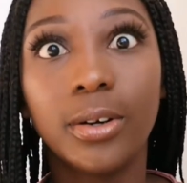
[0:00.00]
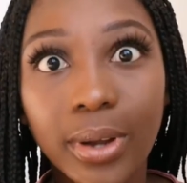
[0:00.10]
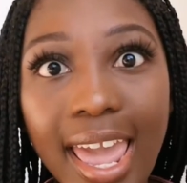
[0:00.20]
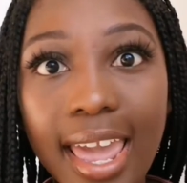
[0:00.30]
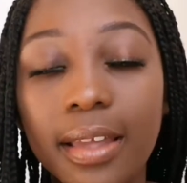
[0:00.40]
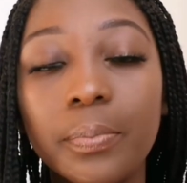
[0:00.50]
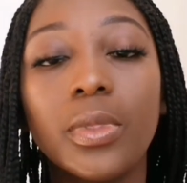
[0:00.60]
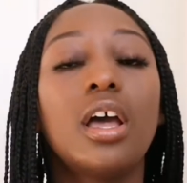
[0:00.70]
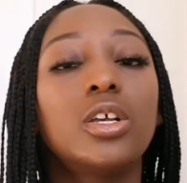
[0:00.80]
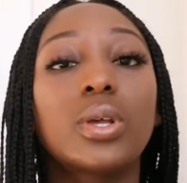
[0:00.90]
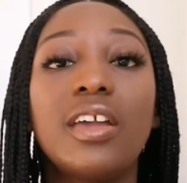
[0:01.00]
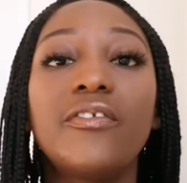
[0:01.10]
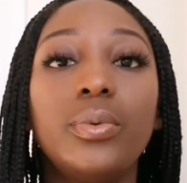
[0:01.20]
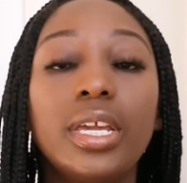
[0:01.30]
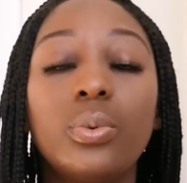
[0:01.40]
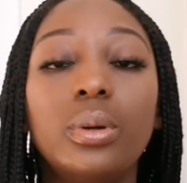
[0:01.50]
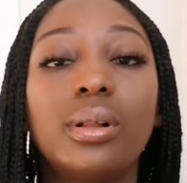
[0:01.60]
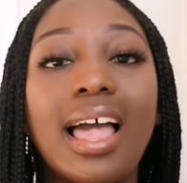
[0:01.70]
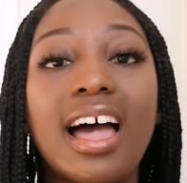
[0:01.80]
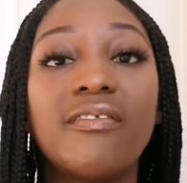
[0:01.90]
Okay, so every week we
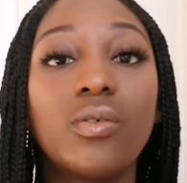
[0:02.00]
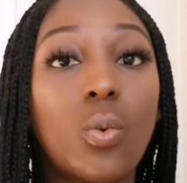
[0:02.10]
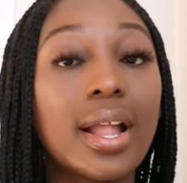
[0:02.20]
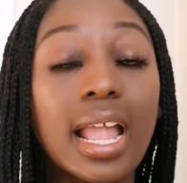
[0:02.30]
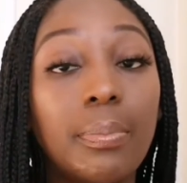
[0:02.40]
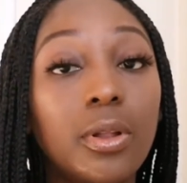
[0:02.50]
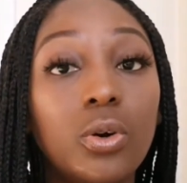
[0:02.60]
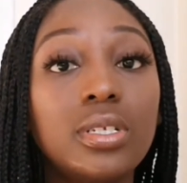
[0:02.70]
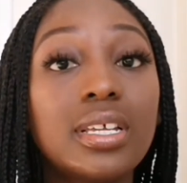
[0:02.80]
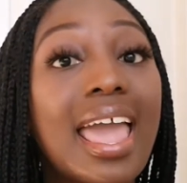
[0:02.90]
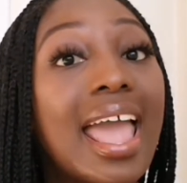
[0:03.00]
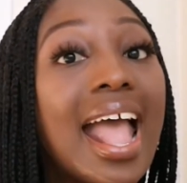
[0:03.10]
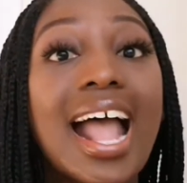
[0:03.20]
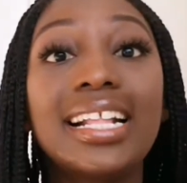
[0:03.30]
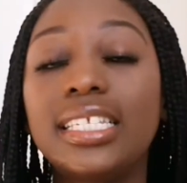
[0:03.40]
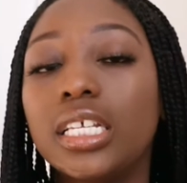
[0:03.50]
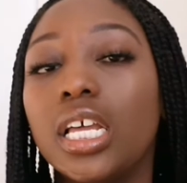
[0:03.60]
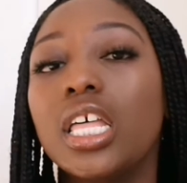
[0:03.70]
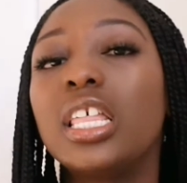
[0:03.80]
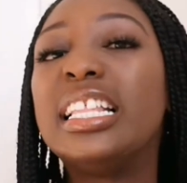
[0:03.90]
will have one upload, at
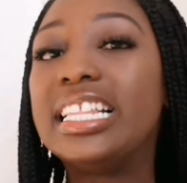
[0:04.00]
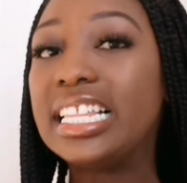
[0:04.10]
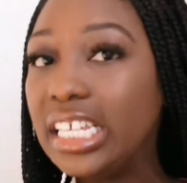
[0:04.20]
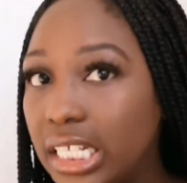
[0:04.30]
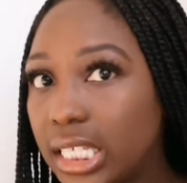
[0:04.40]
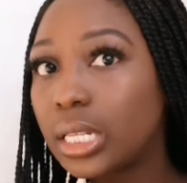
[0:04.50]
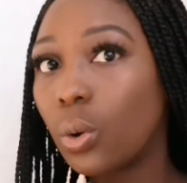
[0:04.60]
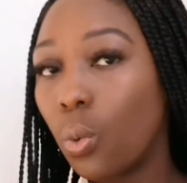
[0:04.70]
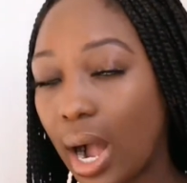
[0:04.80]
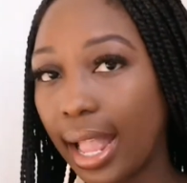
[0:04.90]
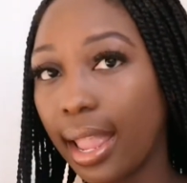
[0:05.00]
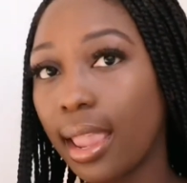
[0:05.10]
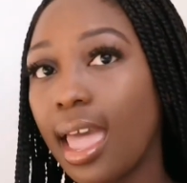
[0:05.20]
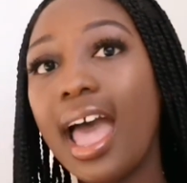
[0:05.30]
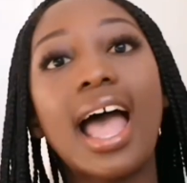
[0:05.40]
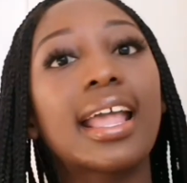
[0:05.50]
least one.